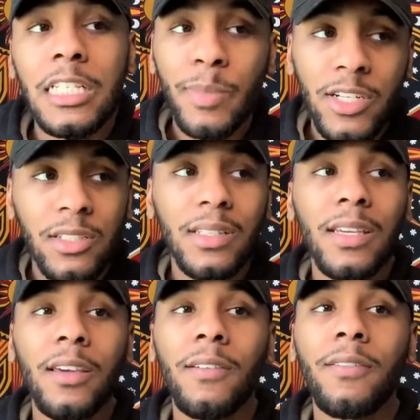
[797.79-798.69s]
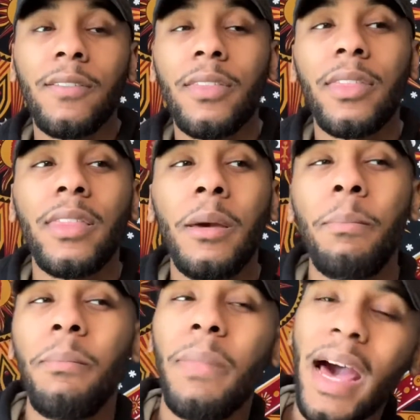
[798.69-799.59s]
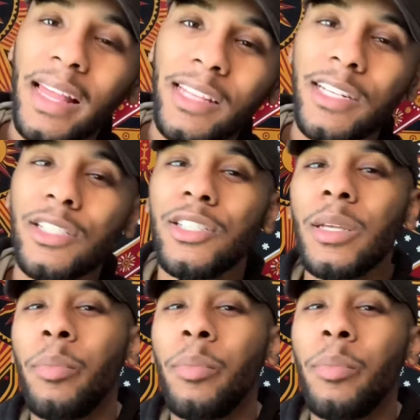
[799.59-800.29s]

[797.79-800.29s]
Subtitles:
especially if the mileage to